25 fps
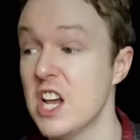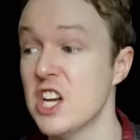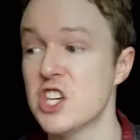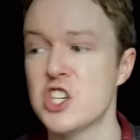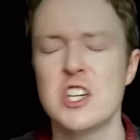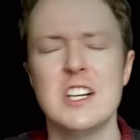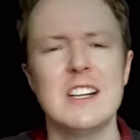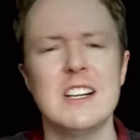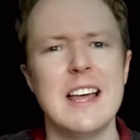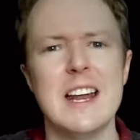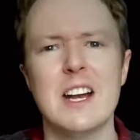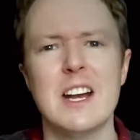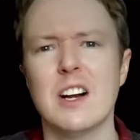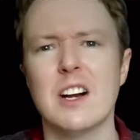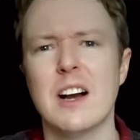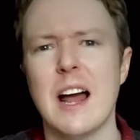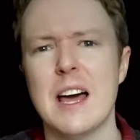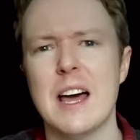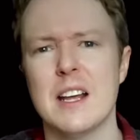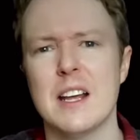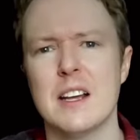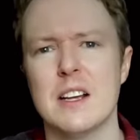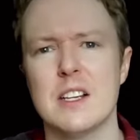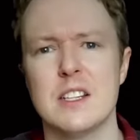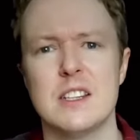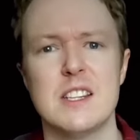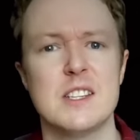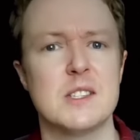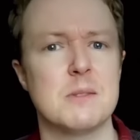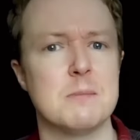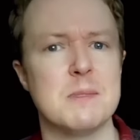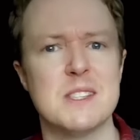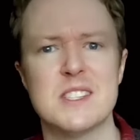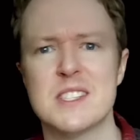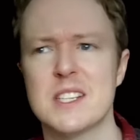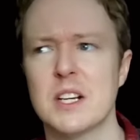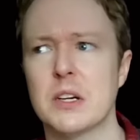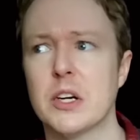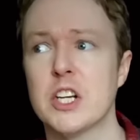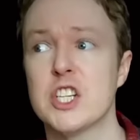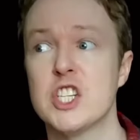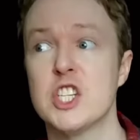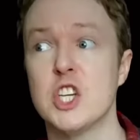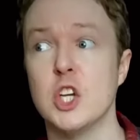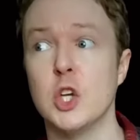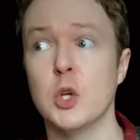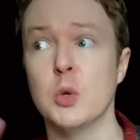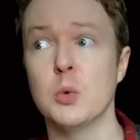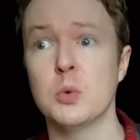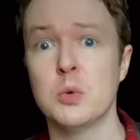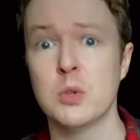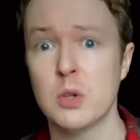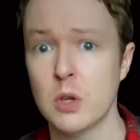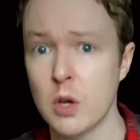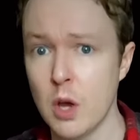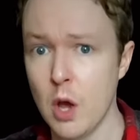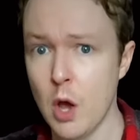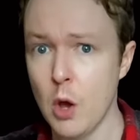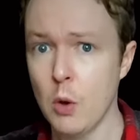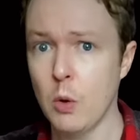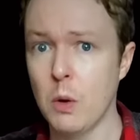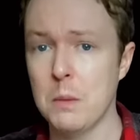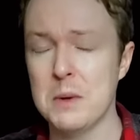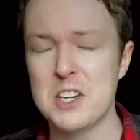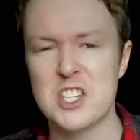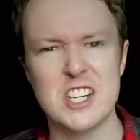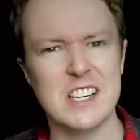She later had a this mysterious Yoon woman.